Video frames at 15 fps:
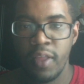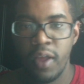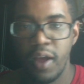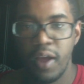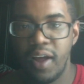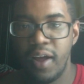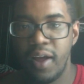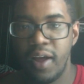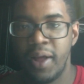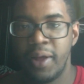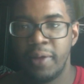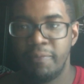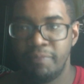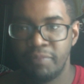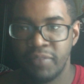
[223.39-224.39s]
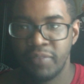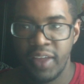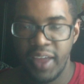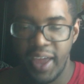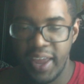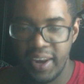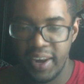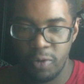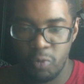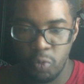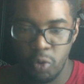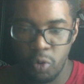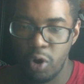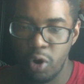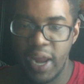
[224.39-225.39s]
And there
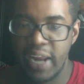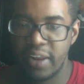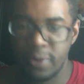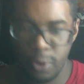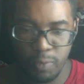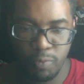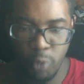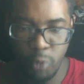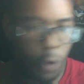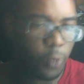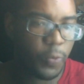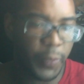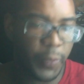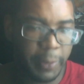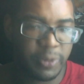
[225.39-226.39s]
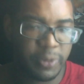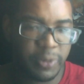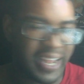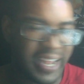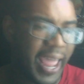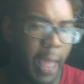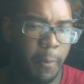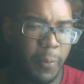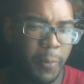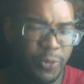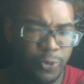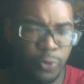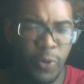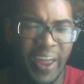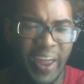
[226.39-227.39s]
were like little moral dilemmas that happened
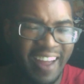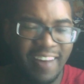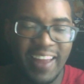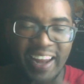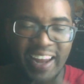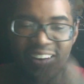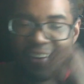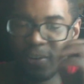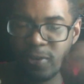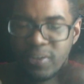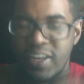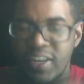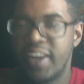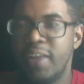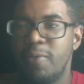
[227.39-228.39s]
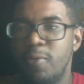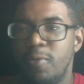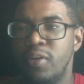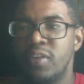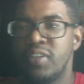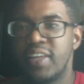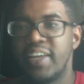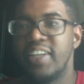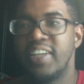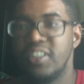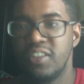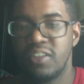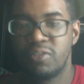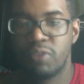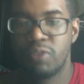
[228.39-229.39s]
throughout, like little tiny ones. Like in
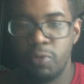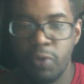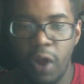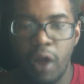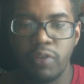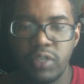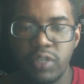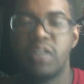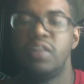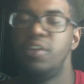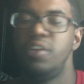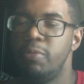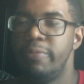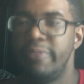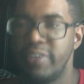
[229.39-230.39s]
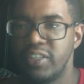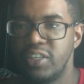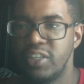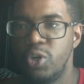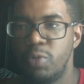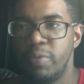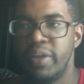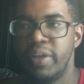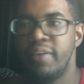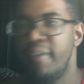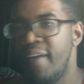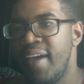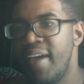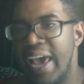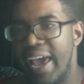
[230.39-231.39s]
season 3, we all took out the human versus human,
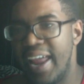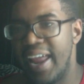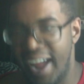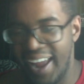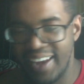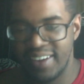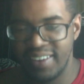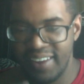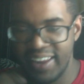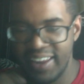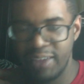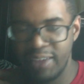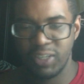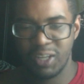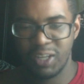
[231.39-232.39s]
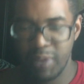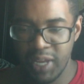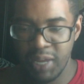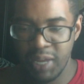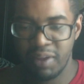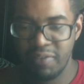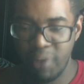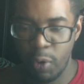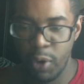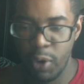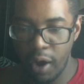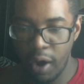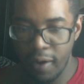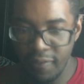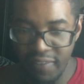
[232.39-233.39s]
and it was becoming very
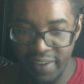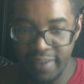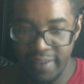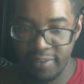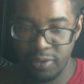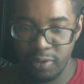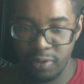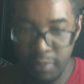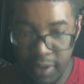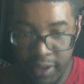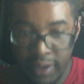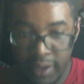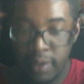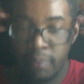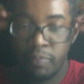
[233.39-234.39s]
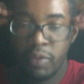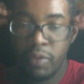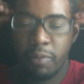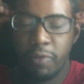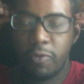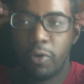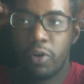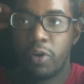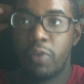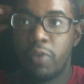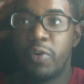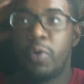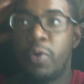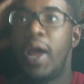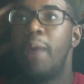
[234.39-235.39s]
obvious to me before the
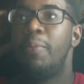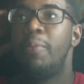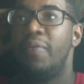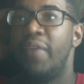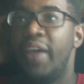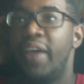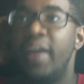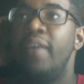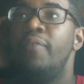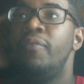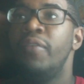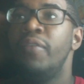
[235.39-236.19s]
reveal happened that